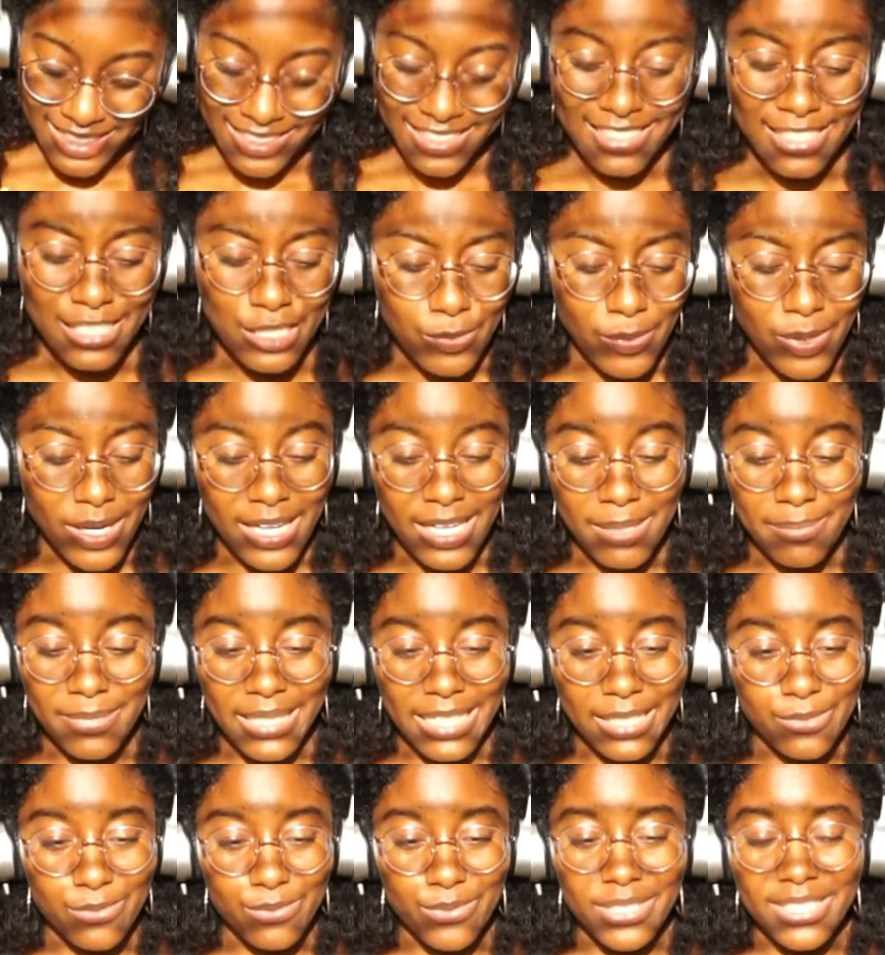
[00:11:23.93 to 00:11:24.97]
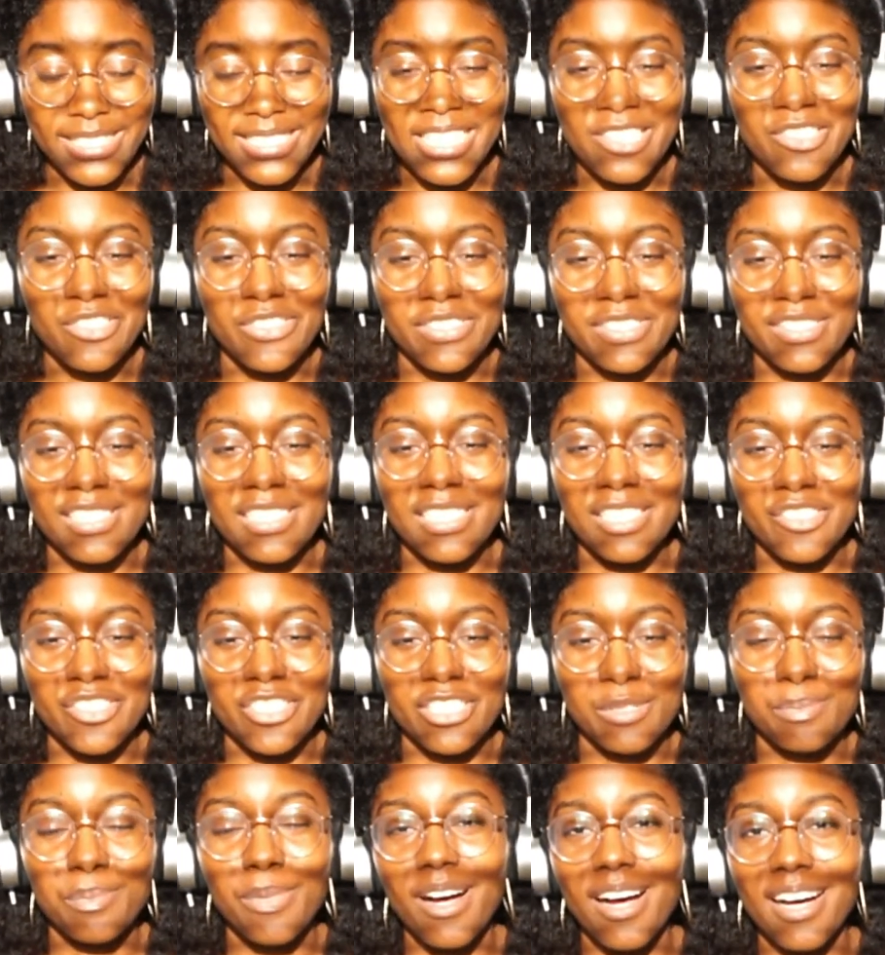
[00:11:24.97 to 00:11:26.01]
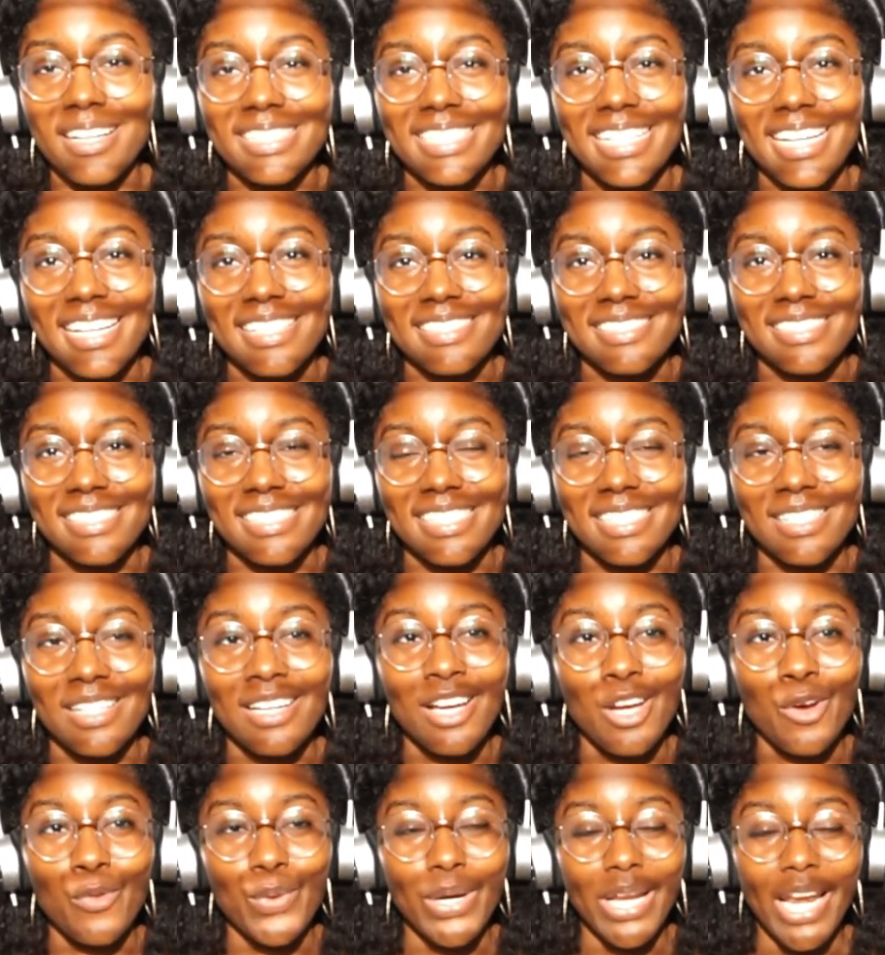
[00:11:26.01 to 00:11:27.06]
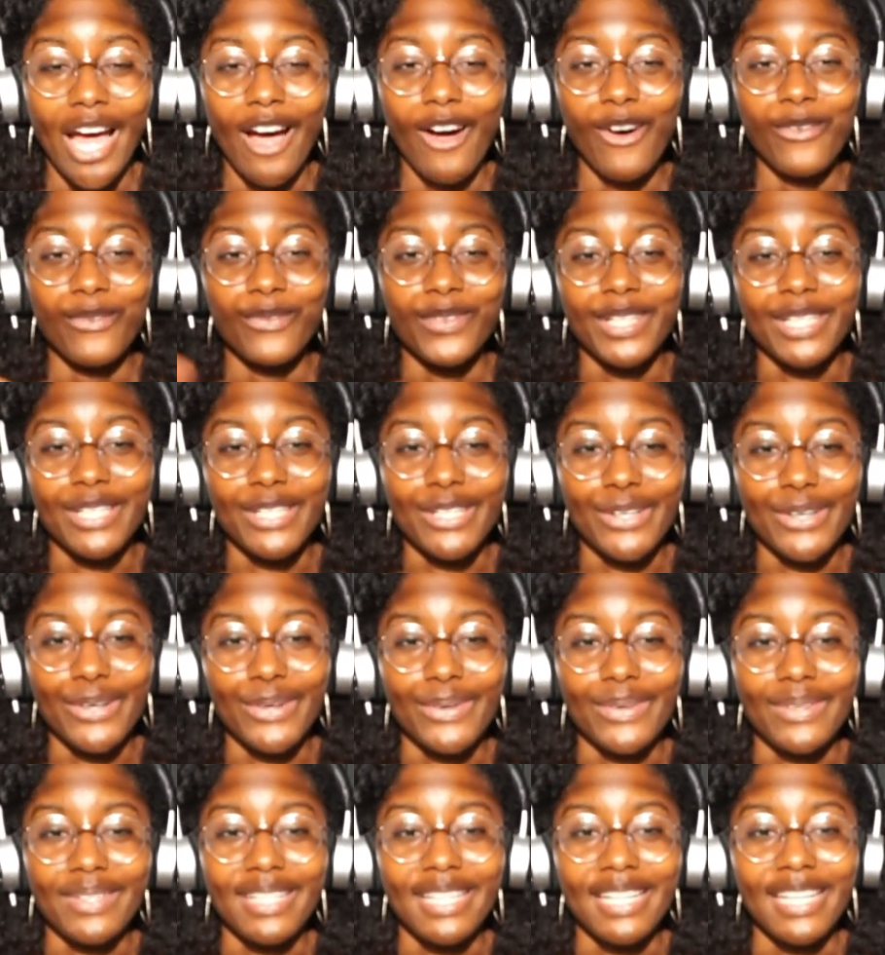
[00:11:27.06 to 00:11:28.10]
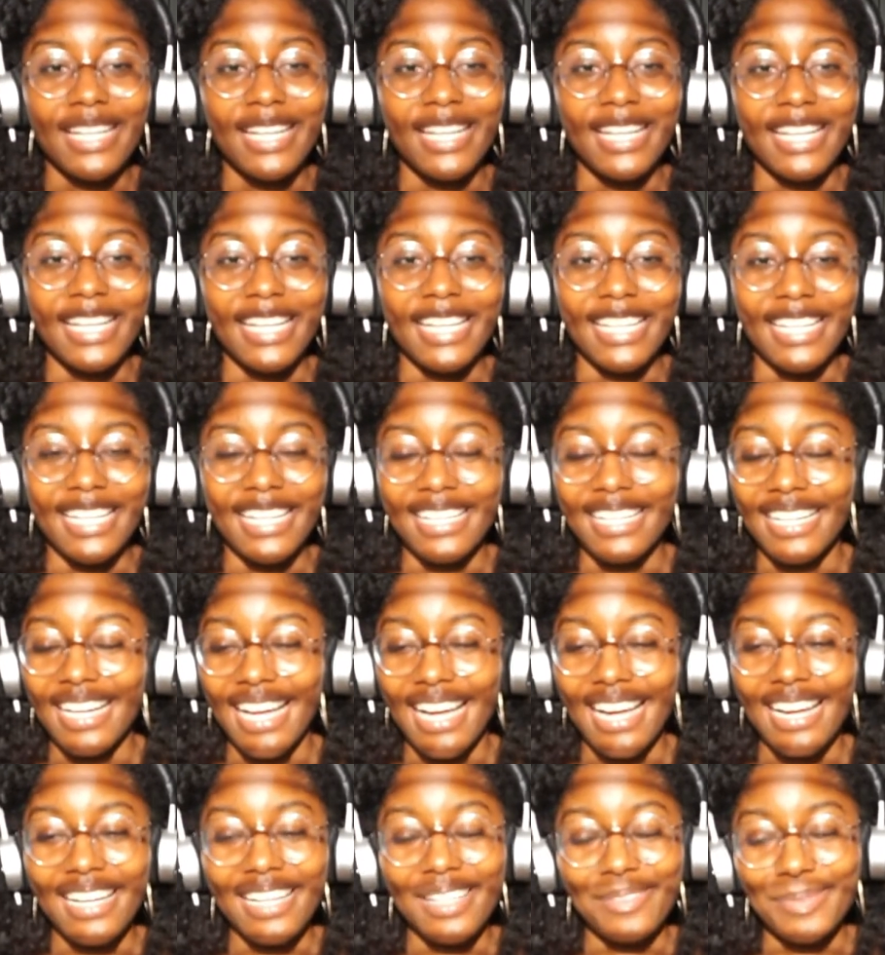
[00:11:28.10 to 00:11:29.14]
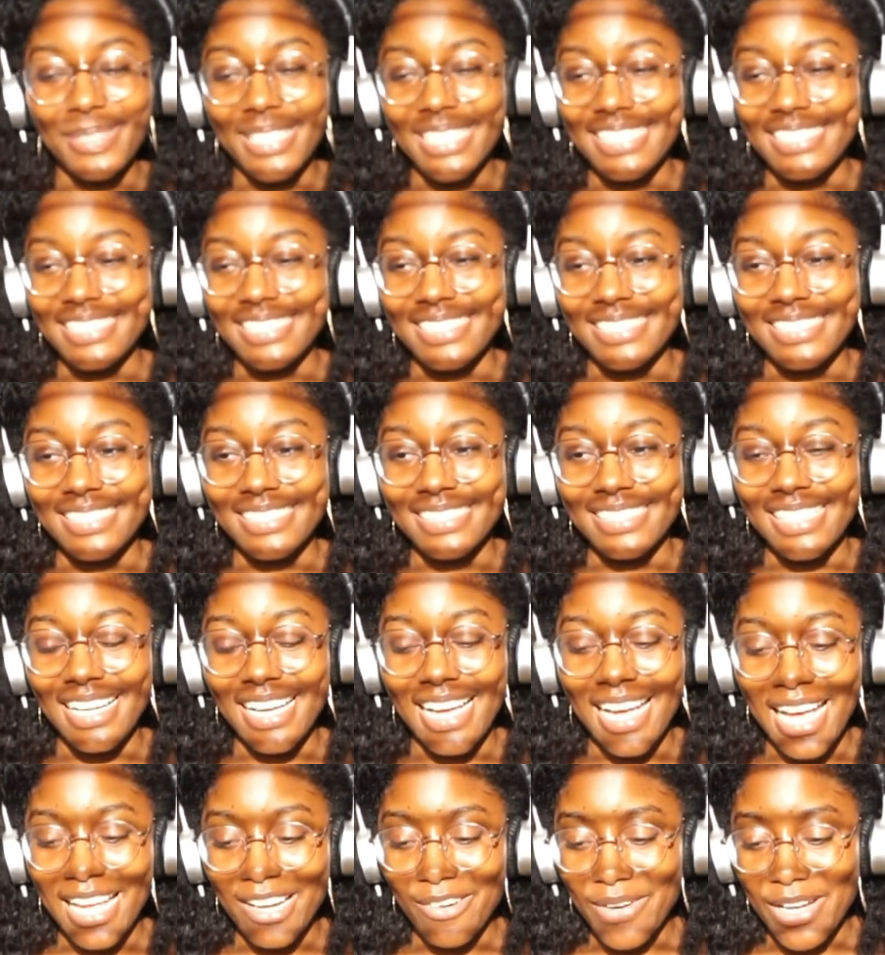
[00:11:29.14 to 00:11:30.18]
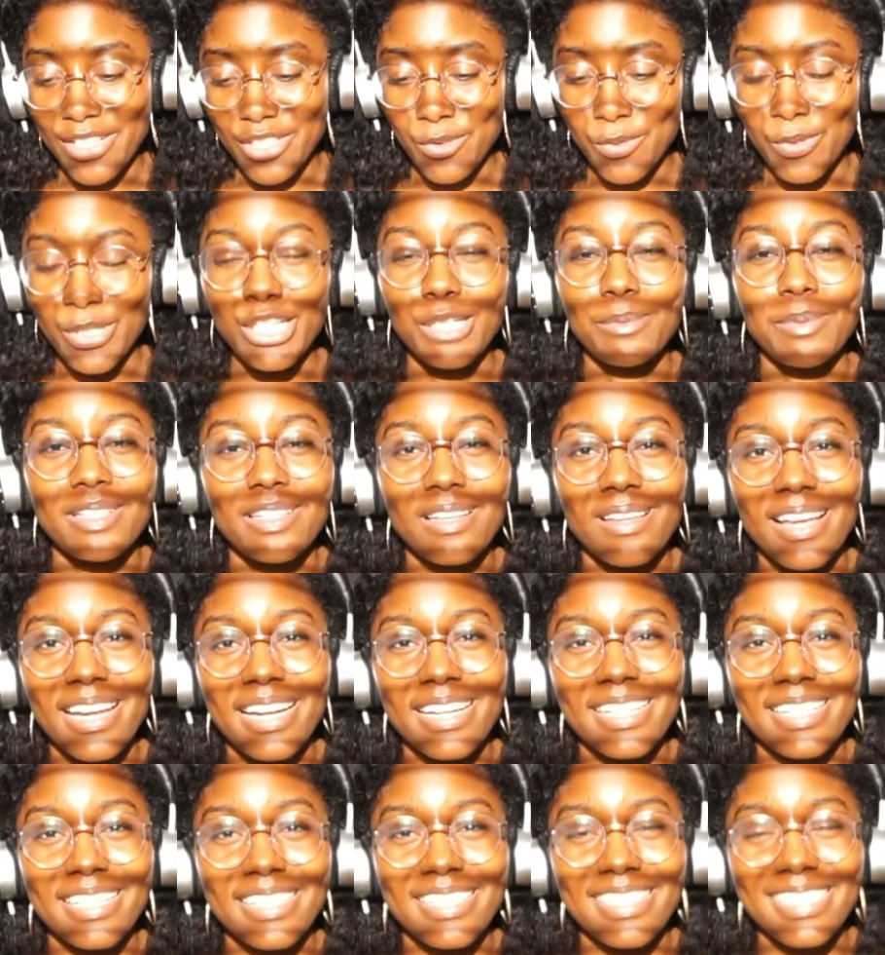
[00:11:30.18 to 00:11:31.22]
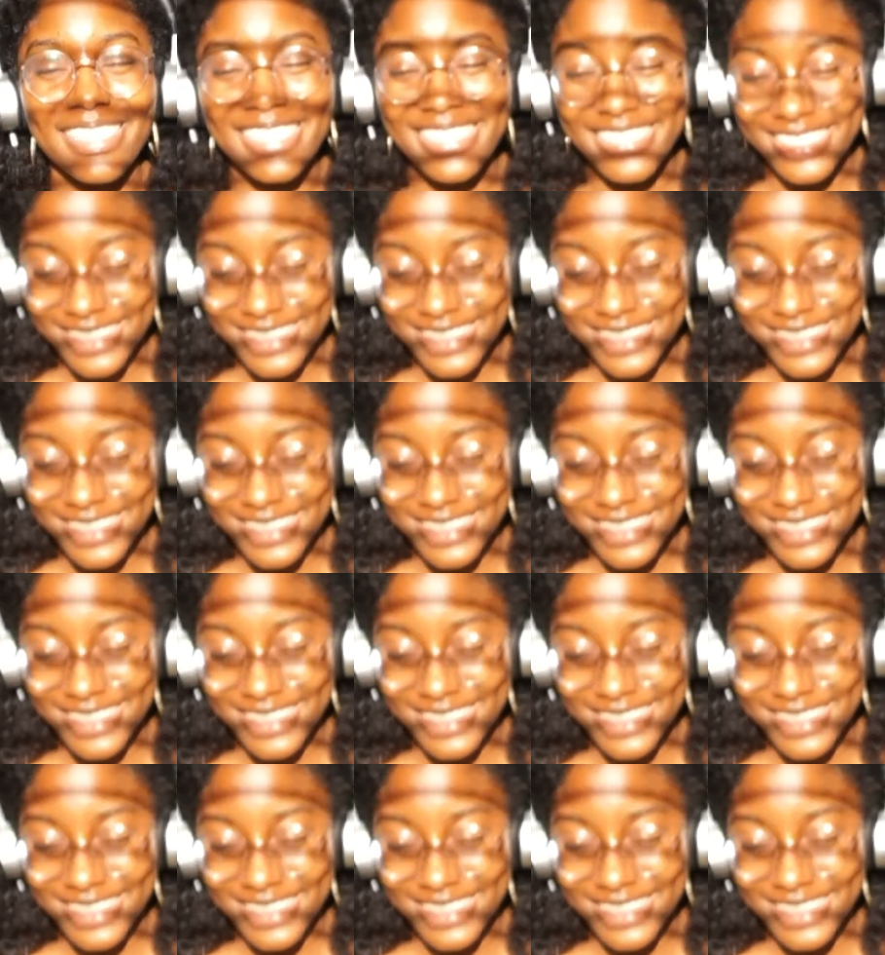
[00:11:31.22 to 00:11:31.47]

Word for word: This is why I'm like really interested in just podcasting without video, uh, because I don't have to worry about the lighting.